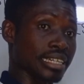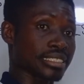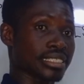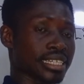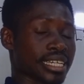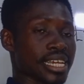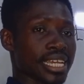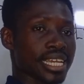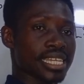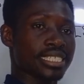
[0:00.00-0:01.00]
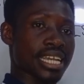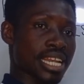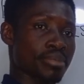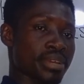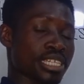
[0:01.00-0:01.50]
that each
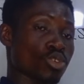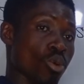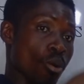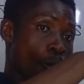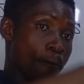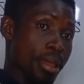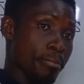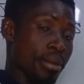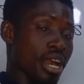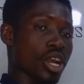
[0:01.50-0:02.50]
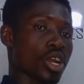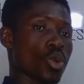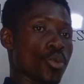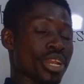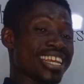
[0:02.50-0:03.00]
element or member
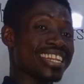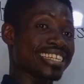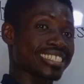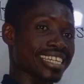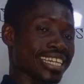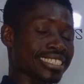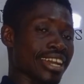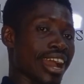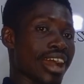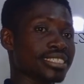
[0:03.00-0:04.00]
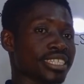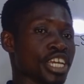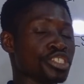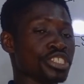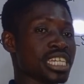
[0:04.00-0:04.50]
within the set has
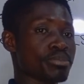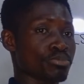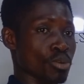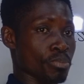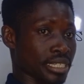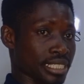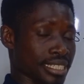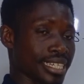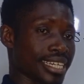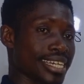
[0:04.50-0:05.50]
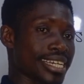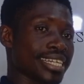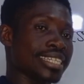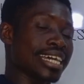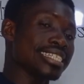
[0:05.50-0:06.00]
a unique property
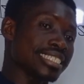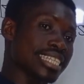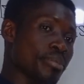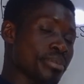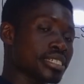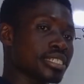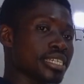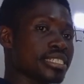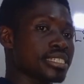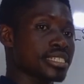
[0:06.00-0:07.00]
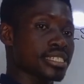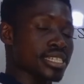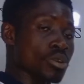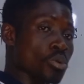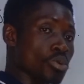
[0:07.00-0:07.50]
that determines its
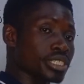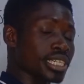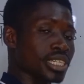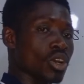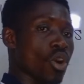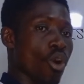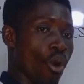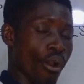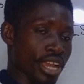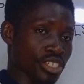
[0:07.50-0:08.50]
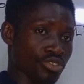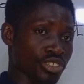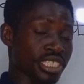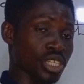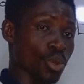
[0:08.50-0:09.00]
inclusion or
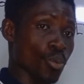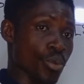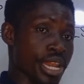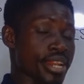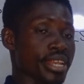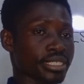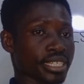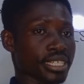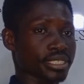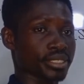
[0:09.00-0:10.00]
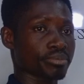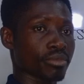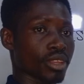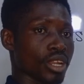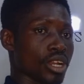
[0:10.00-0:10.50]
exclusion within the set.
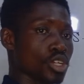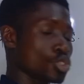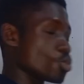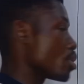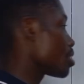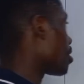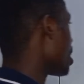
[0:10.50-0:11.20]
So when